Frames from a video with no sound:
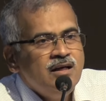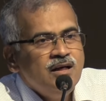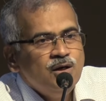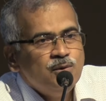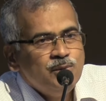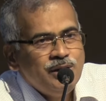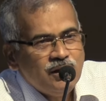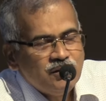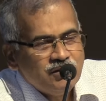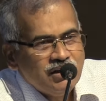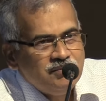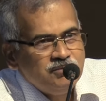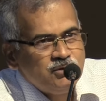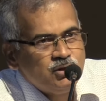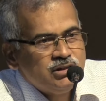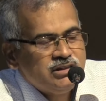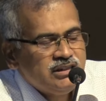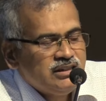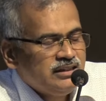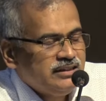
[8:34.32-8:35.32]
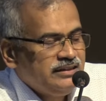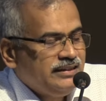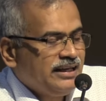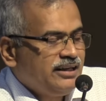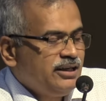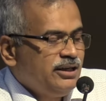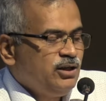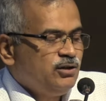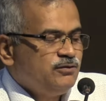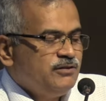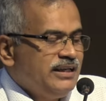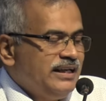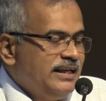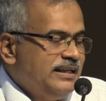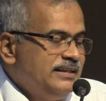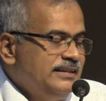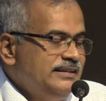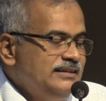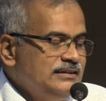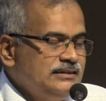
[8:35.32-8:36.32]
We now come to the decade of the
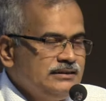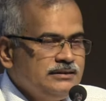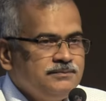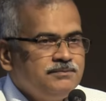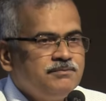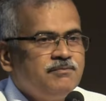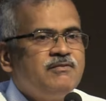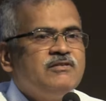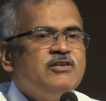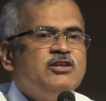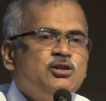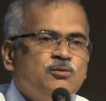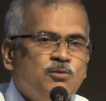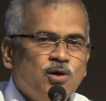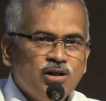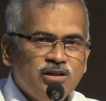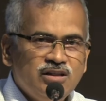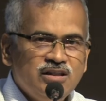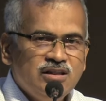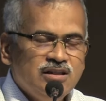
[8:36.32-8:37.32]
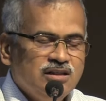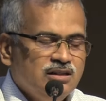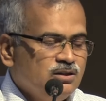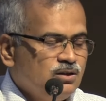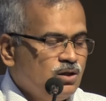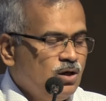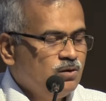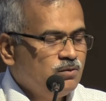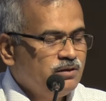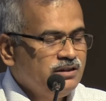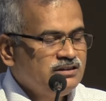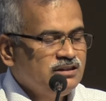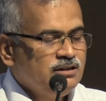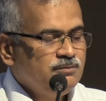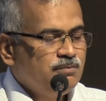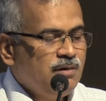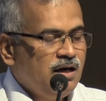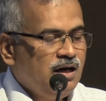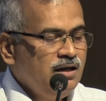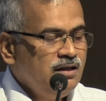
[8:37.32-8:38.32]
80s, which brought the Congress
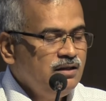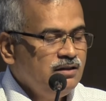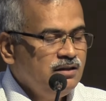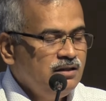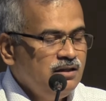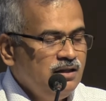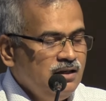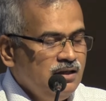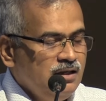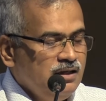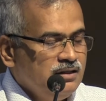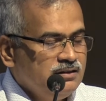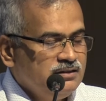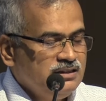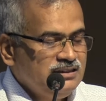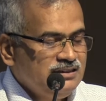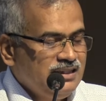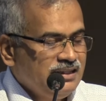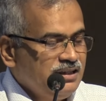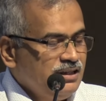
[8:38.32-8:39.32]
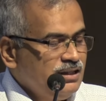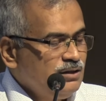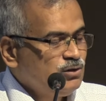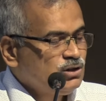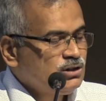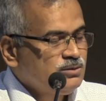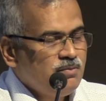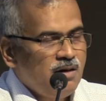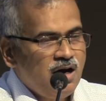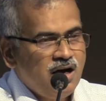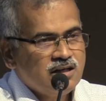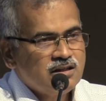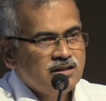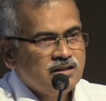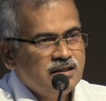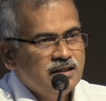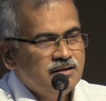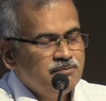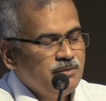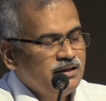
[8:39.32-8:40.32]
in power. This decade was marked
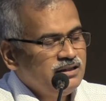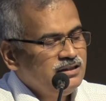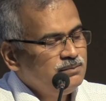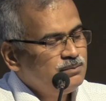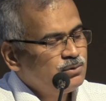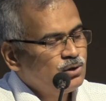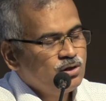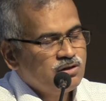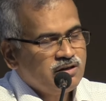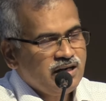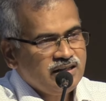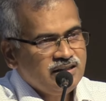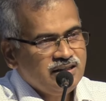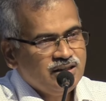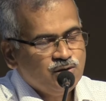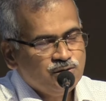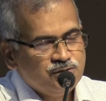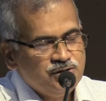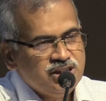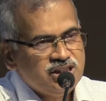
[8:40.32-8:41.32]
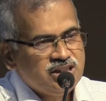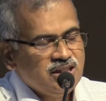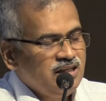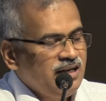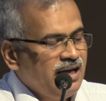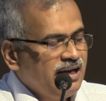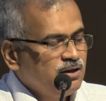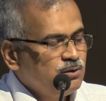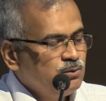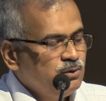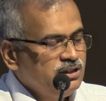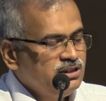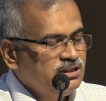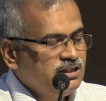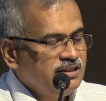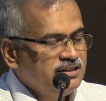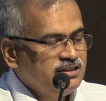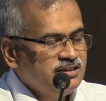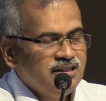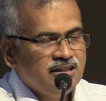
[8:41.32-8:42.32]
by the protracted official language
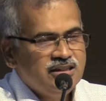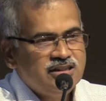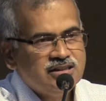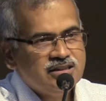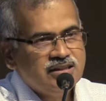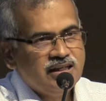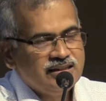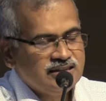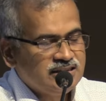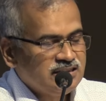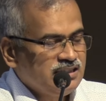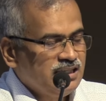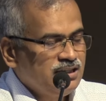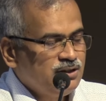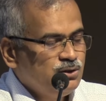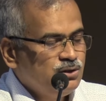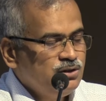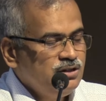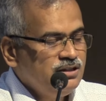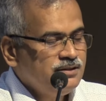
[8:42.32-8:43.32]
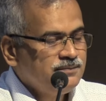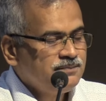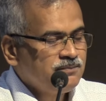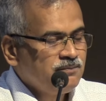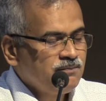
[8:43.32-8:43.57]
agitation and statehood.